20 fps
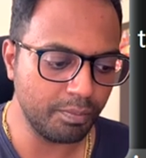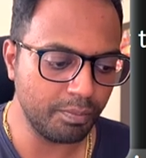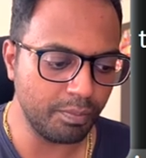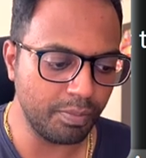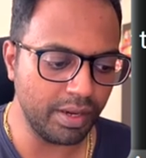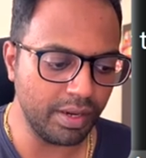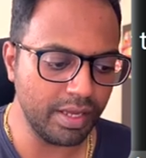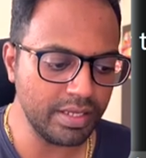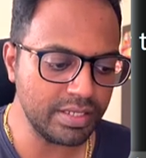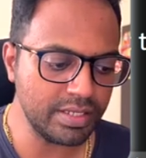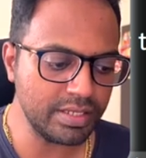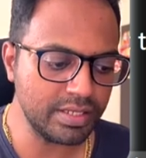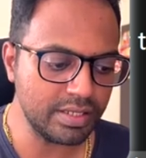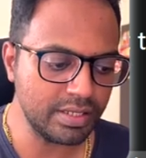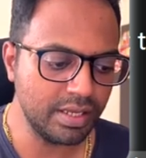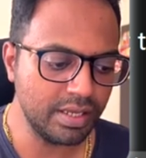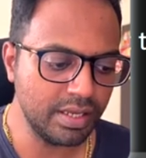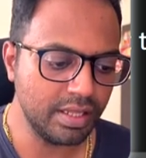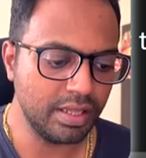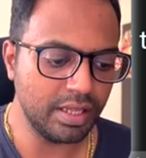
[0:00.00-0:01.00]

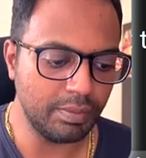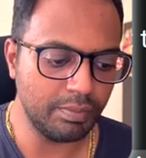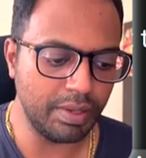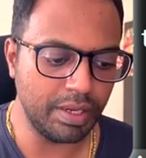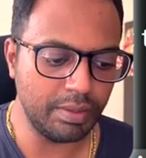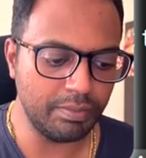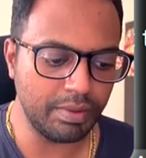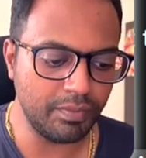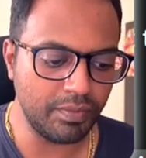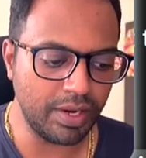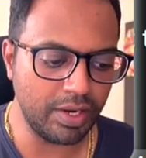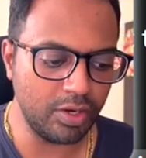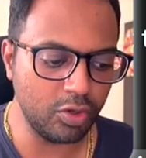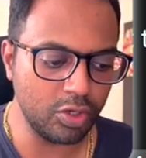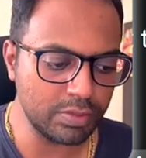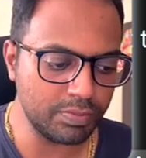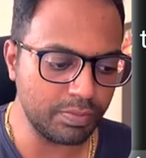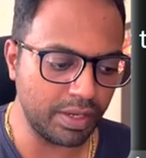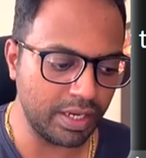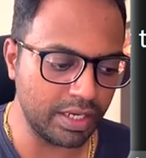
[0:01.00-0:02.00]
plus the minimum value
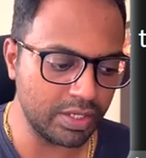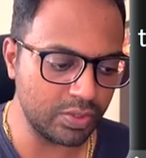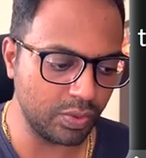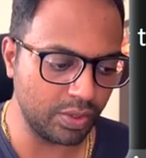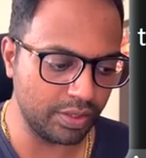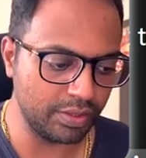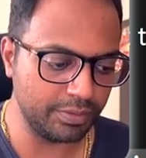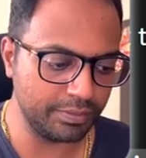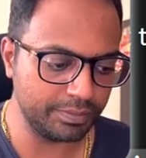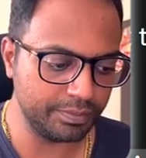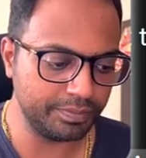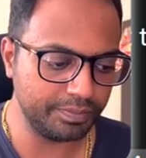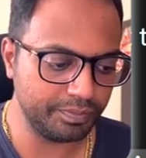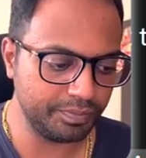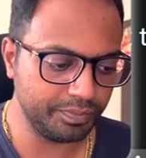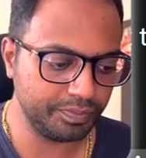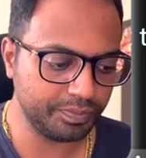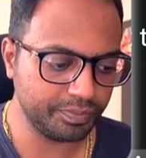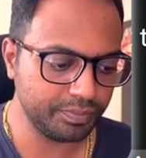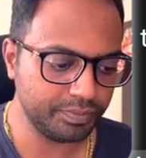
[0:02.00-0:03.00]
is -1,
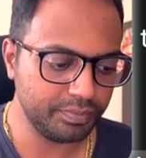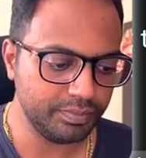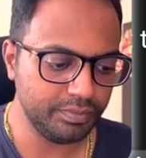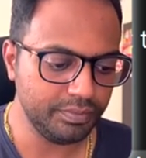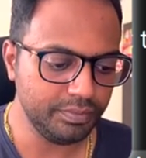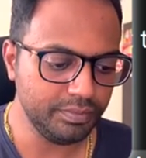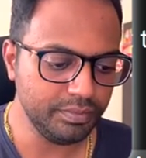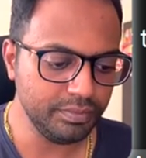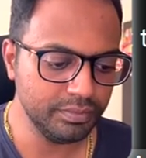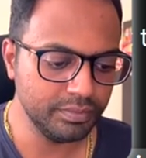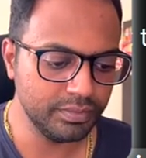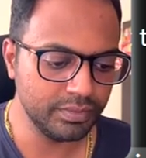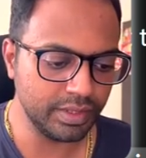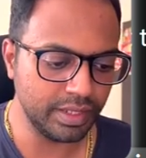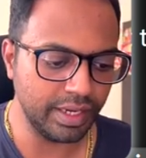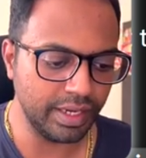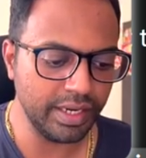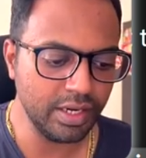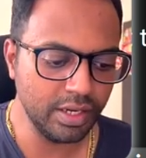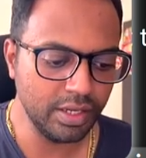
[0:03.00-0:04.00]

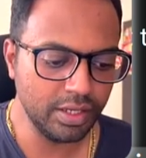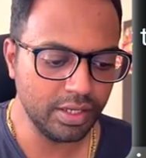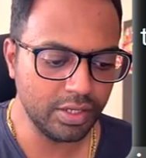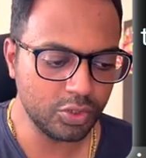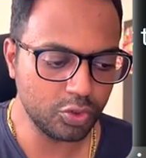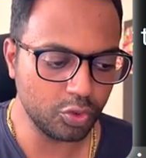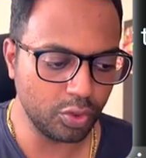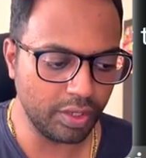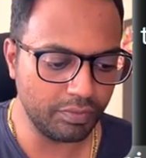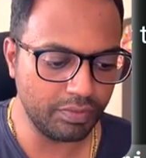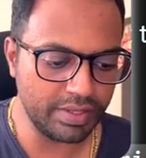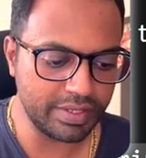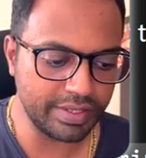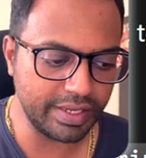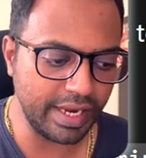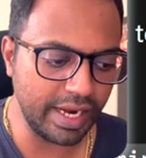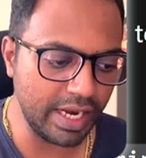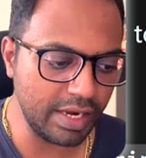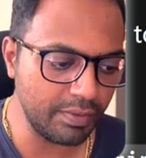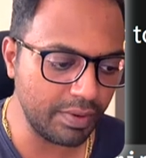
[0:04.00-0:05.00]
right? So if the
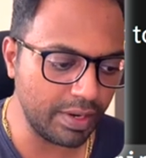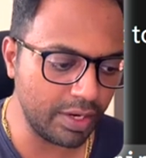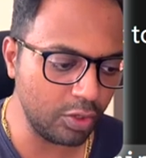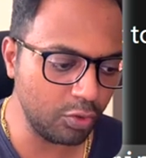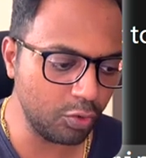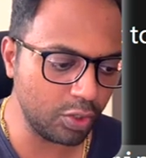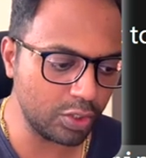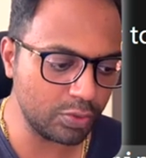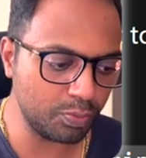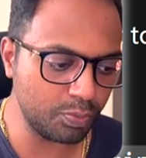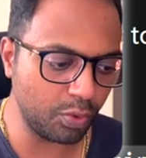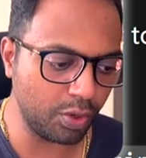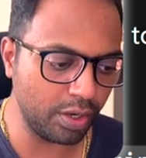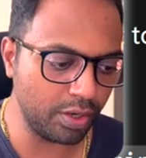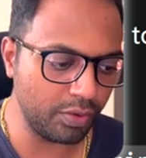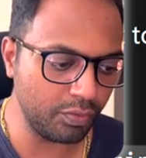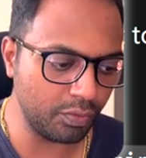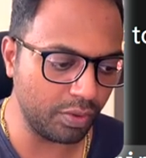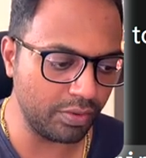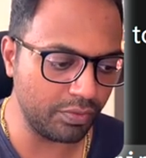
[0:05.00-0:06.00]
scaled value was
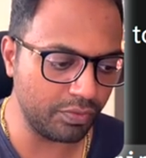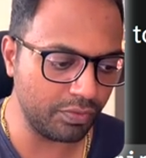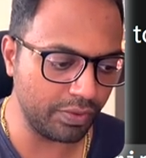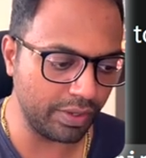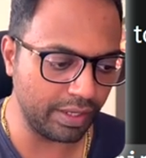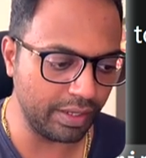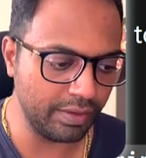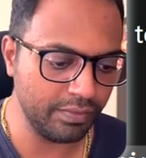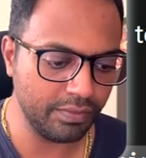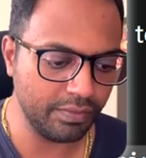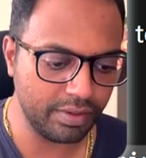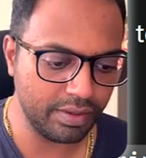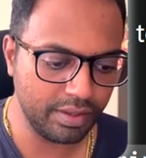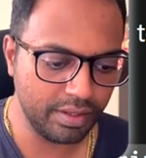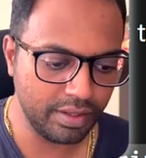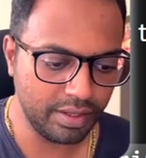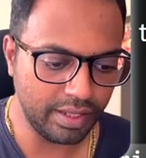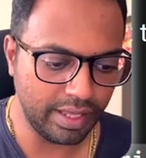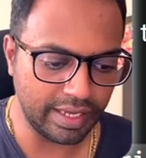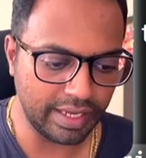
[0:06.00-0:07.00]
0.15,
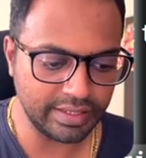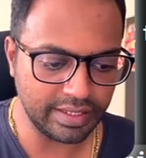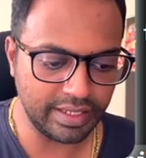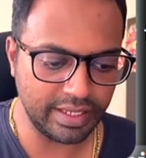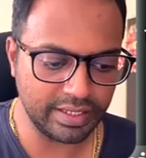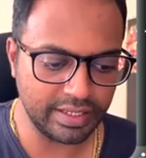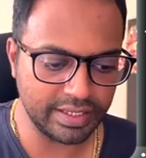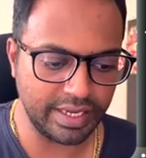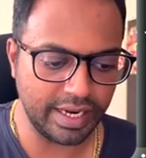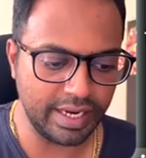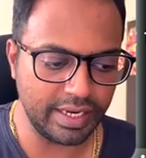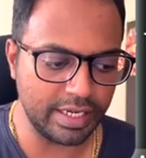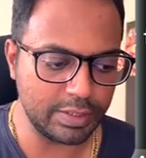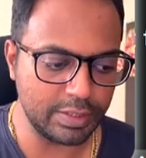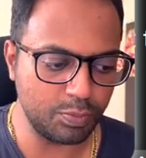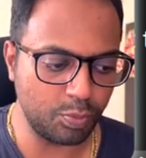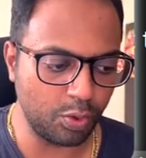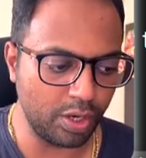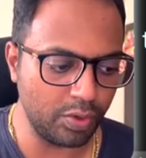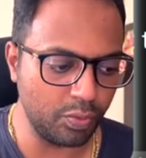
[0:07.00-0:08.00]
xi scaled
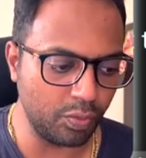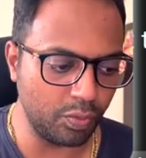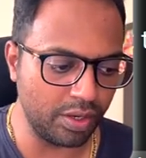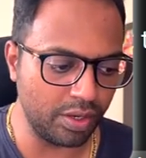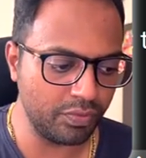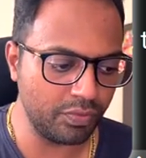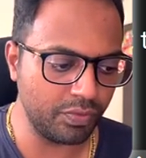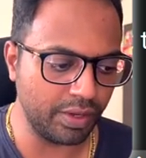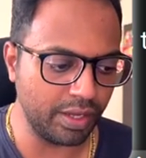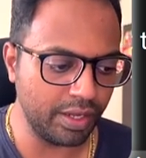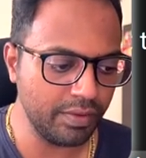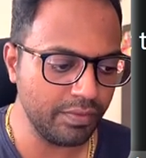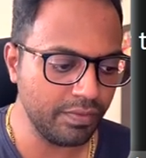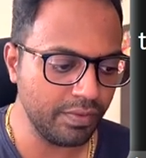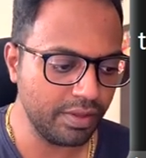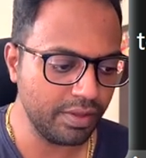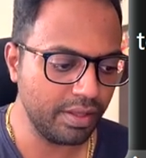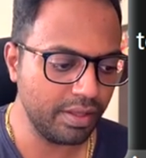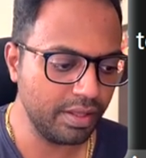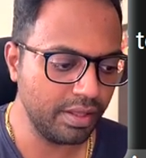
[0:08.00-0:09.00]
is 0.15,
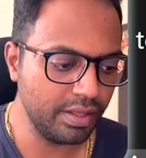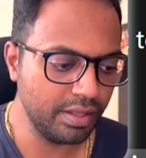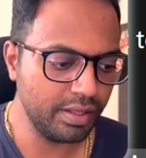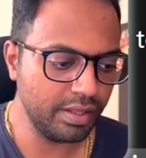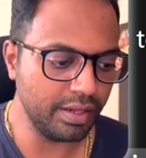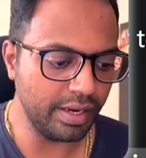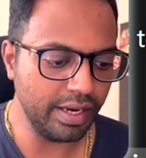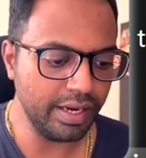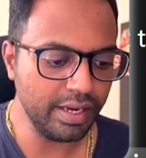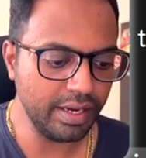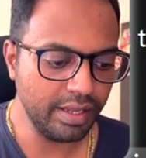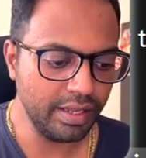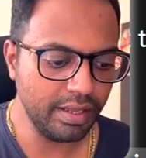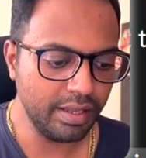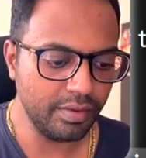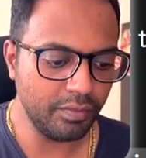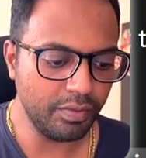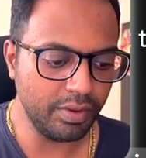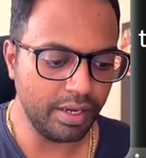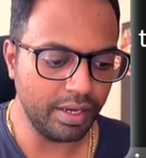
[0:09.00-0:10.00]
right?
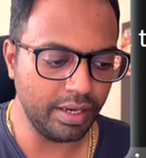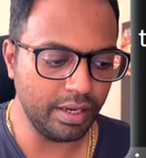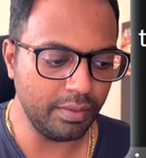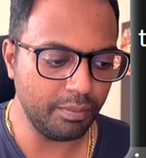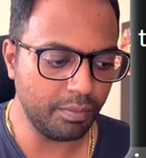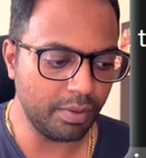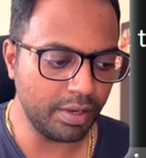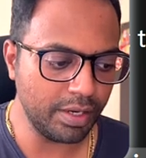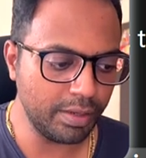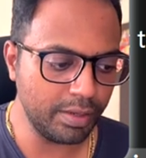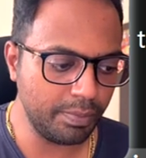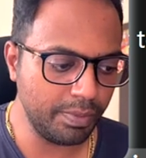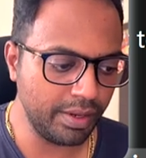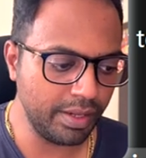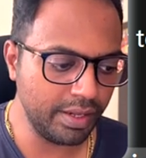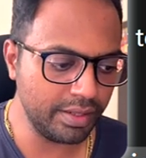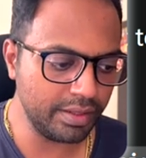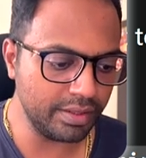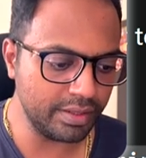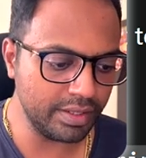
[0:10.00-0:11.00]
We
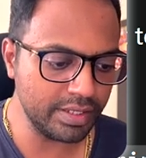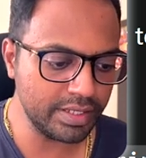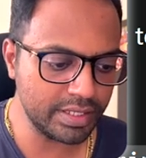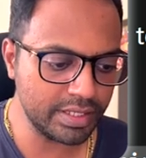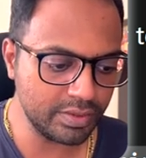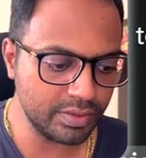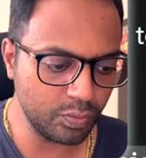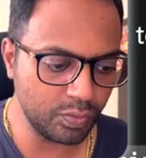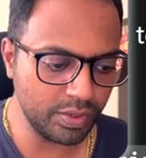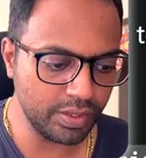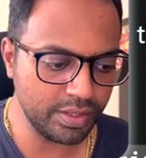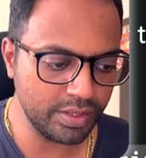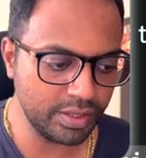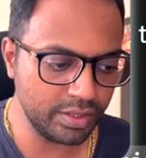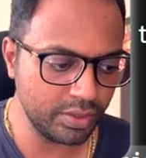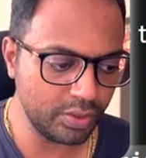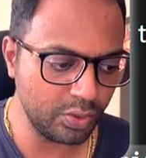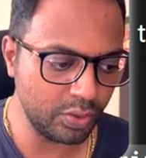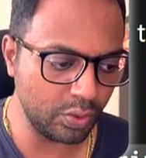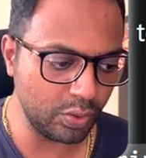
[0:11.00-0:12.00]
multiply this
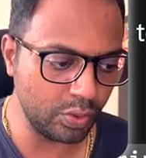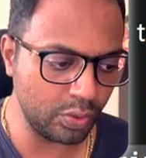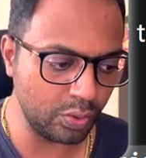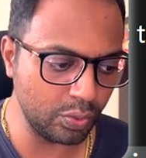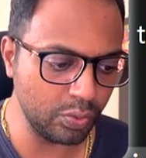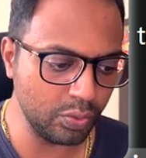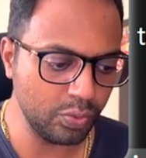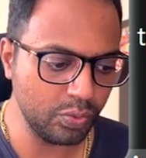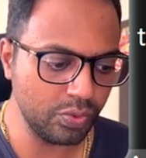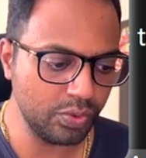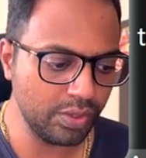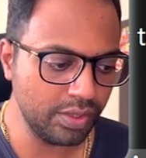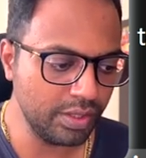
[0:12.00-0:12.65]
with 2.